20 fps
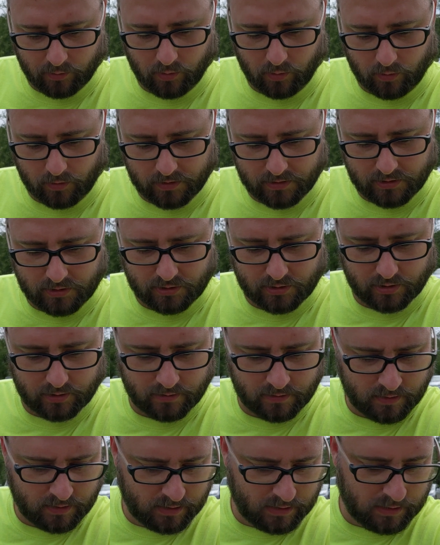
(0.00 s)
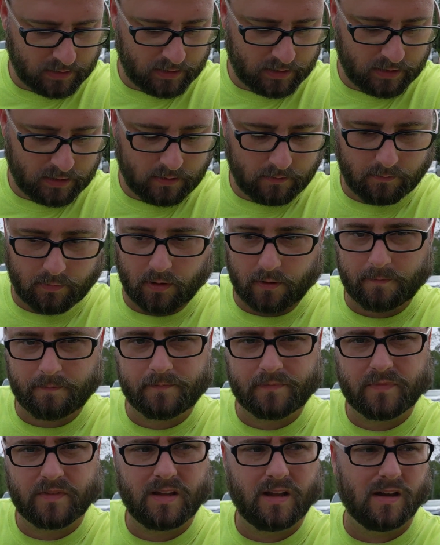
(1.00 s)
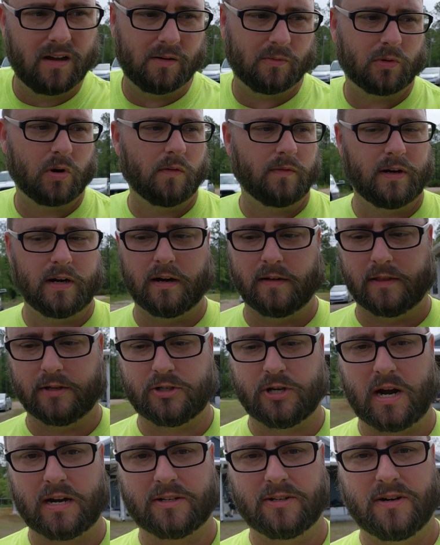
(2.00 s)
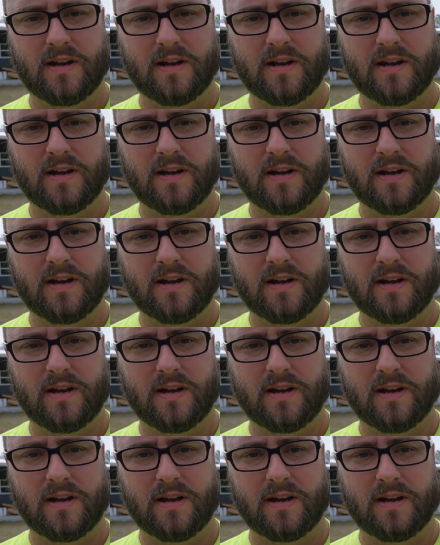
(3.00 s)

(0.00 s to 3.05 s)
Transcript: who are interested. But we're over here at the tractor